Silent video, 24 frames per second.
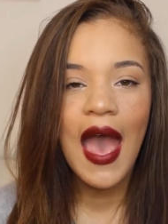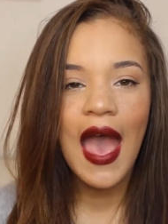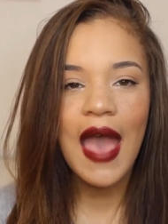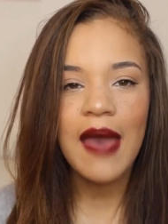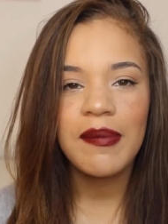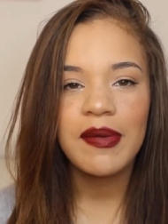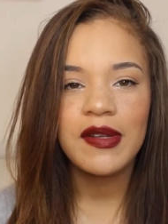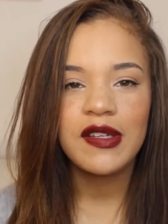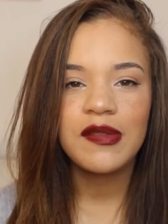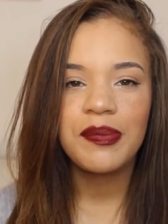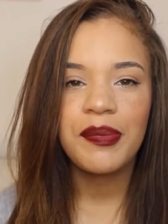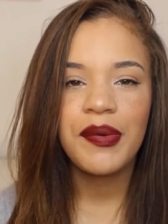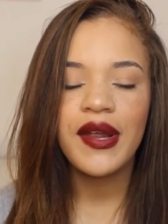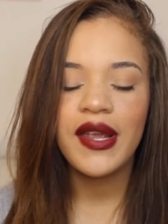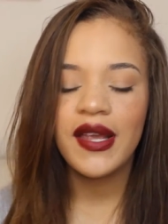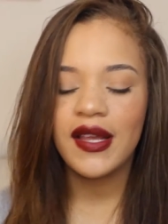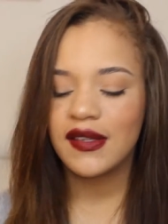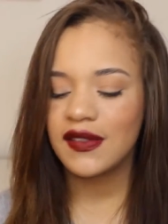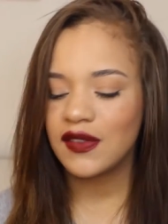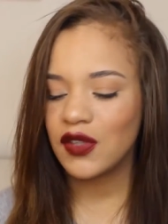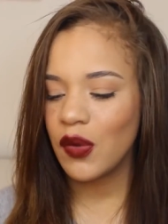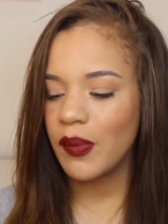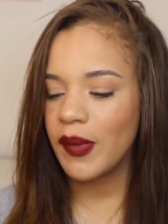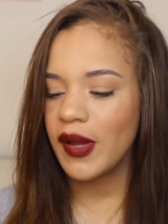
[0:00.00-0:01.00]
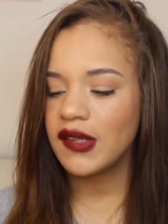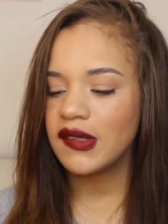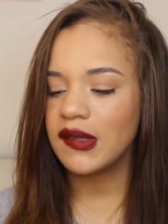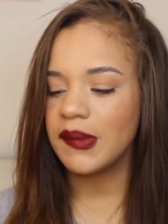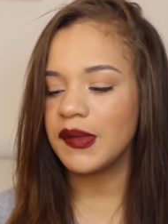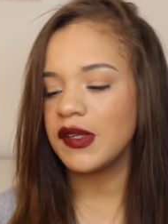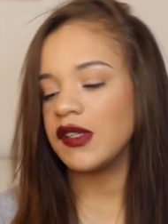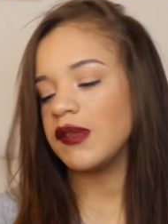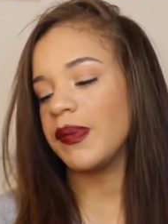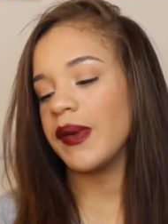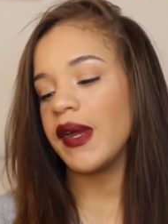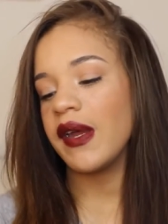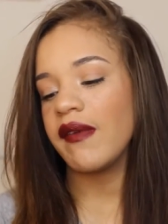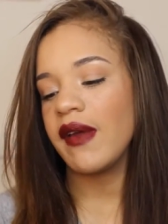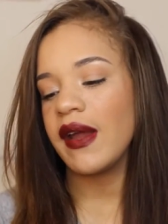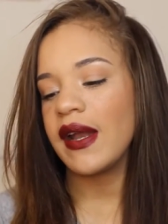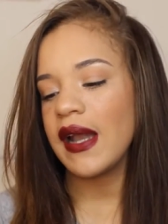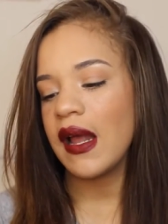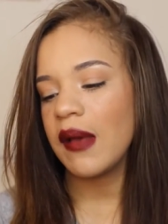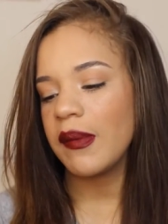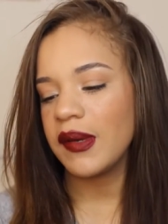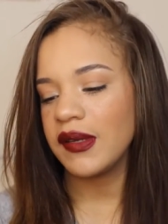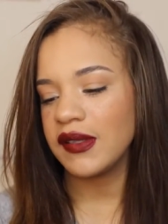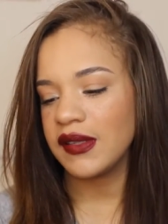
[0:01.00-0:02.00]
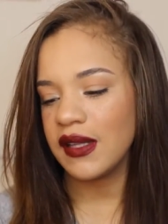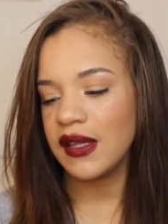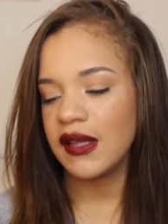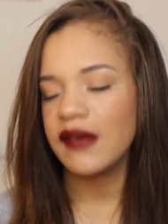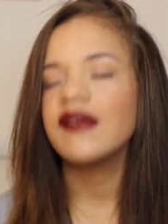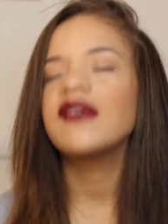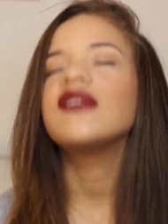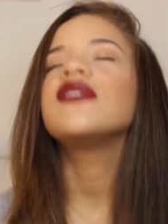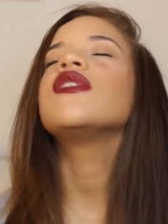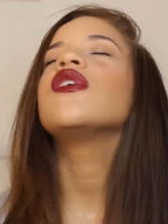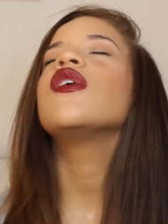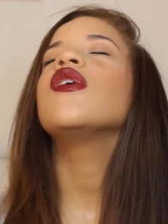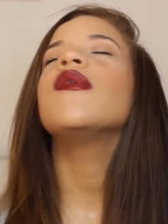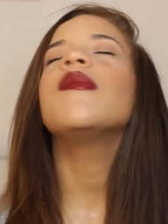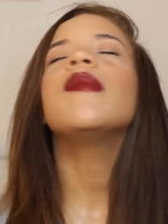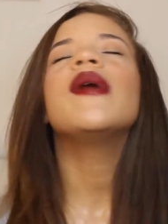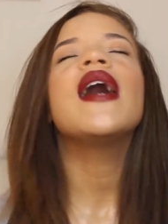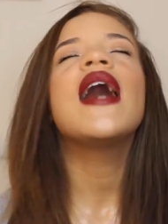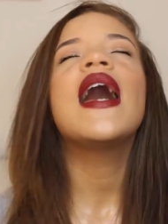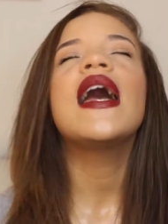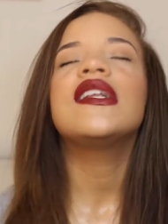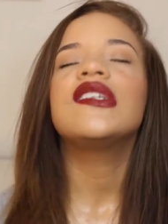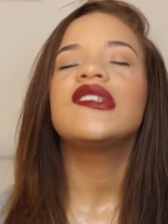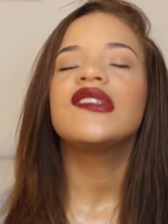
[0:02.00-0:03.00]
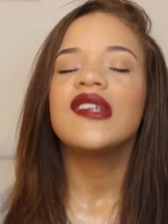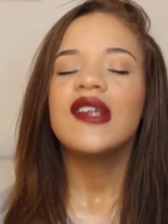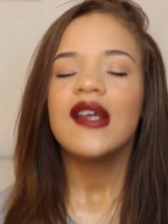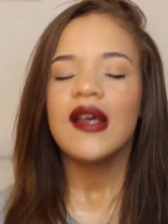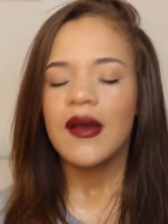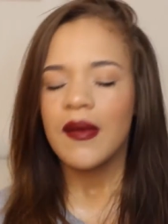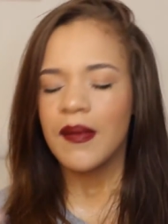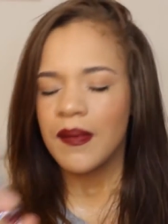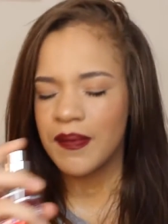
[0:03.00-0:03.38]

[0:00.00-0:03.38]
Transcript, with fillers: I've been spraying it so much. I'm going to spray it right now because I love it so much.